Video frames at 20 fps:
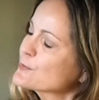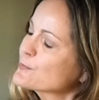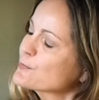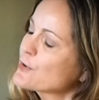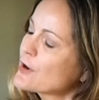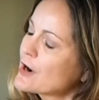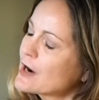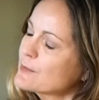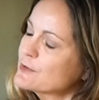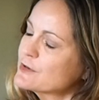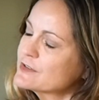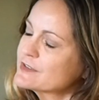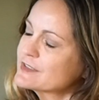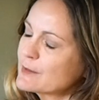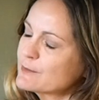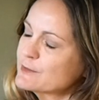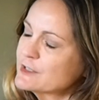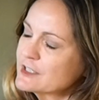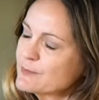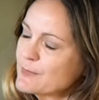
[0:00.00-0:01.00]
primary
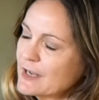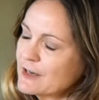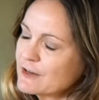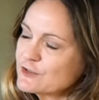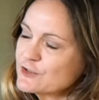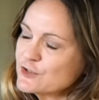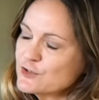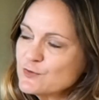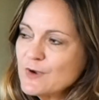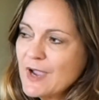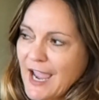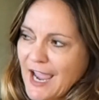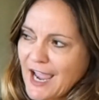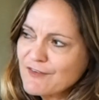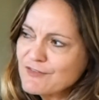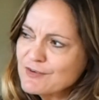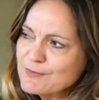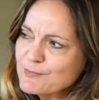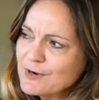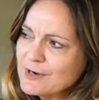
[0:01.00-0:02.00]
subject matter? Do you have
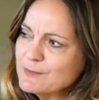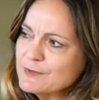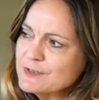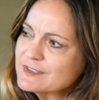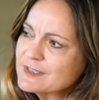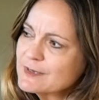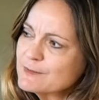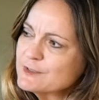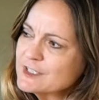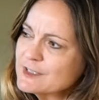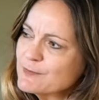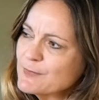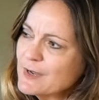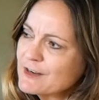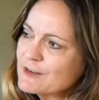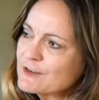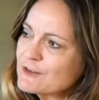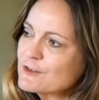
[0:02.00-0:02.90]
a primary subject matter,